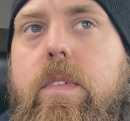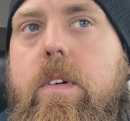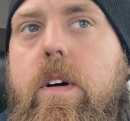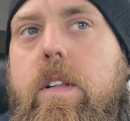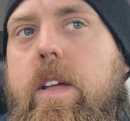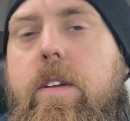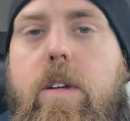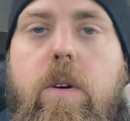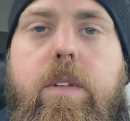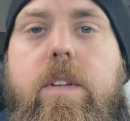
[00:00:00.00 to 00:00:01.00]
I'll let you
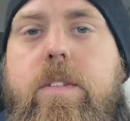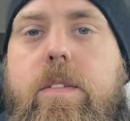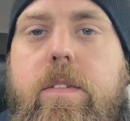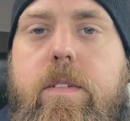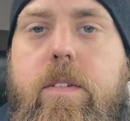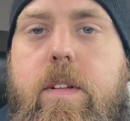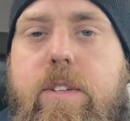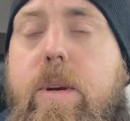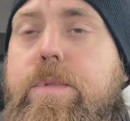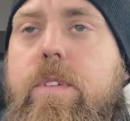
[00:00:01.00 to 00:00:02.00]
know in the
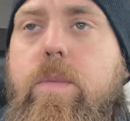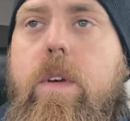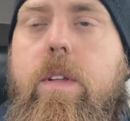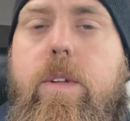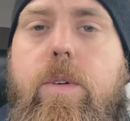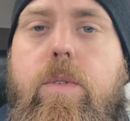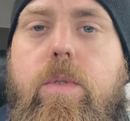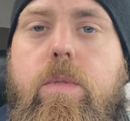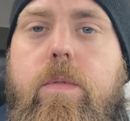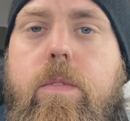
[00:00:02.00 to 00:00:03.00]
description where the
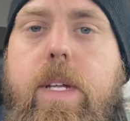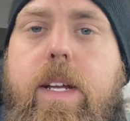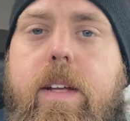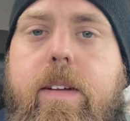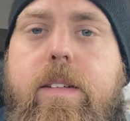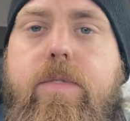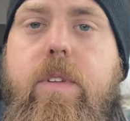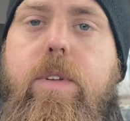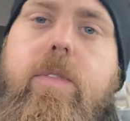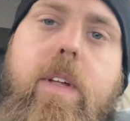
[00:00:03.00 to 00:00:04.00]
new link is for
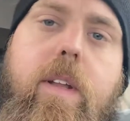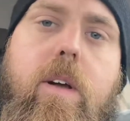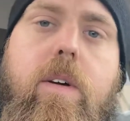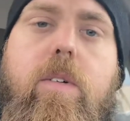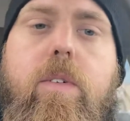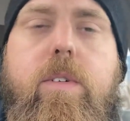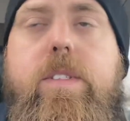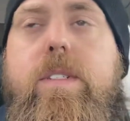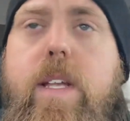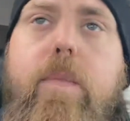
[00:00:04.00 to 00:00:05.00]
the new video. Well,
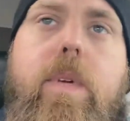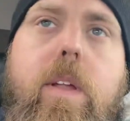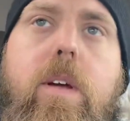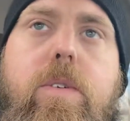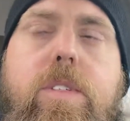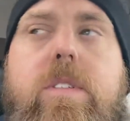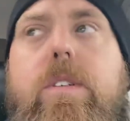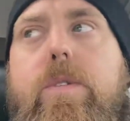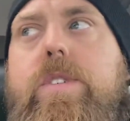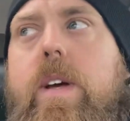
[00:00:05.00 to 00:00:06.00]
it's the same video, just a
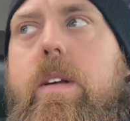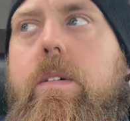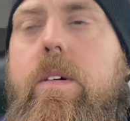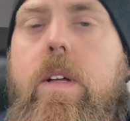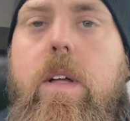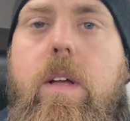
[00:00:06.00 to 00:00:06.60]
new channel.